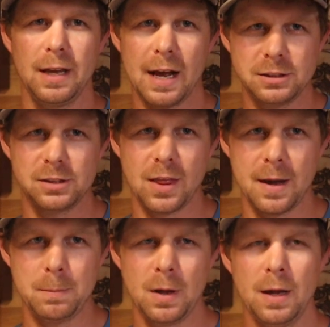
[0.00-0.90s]
catch
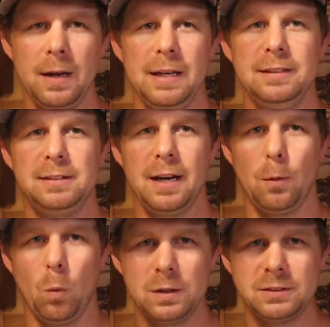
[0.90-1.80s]
them, he said
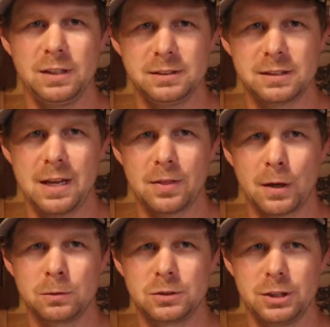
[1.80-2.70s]
a 1/16
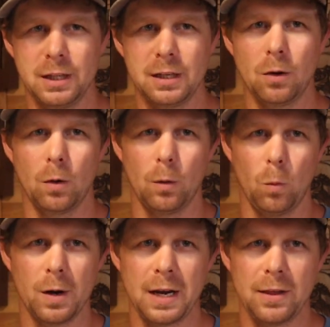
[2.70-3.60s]
ounce jig or a
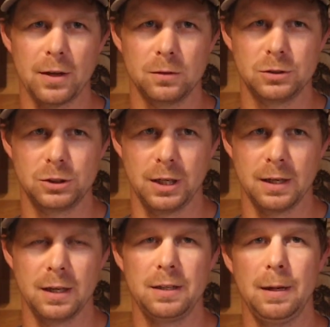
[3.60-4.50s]
1/8 ounce
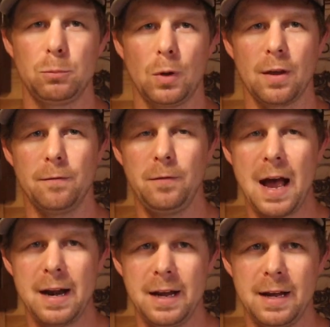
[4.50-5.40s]
jig tipped with a
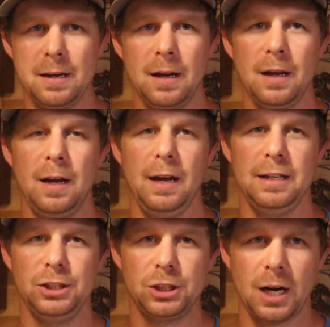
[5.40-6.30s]
fathead,
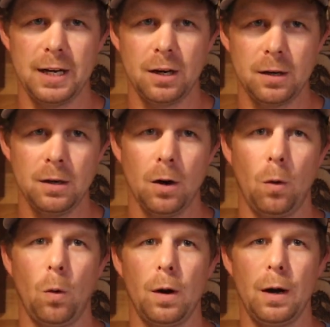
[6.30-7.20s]
a shiner,
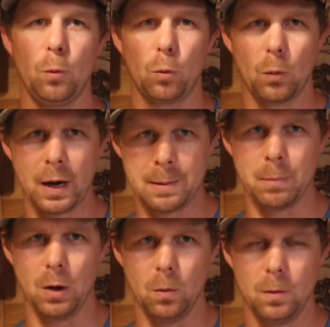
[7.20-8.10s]
or a
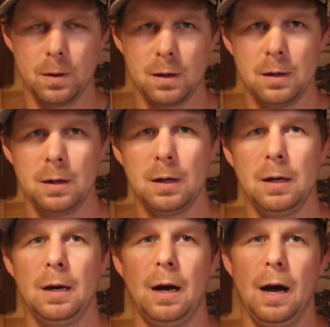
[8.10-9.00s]
rainbow.
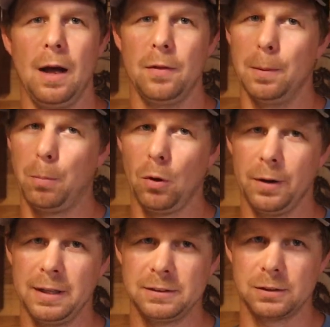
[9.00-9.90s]
They're
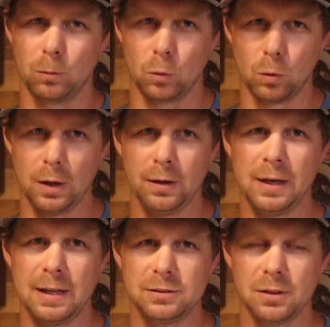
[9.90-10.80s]
pulling in some
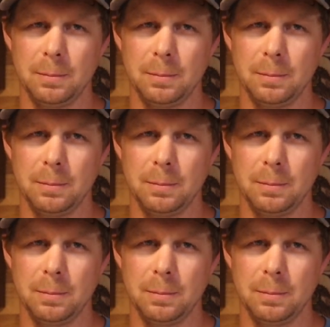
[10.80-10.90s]
really nice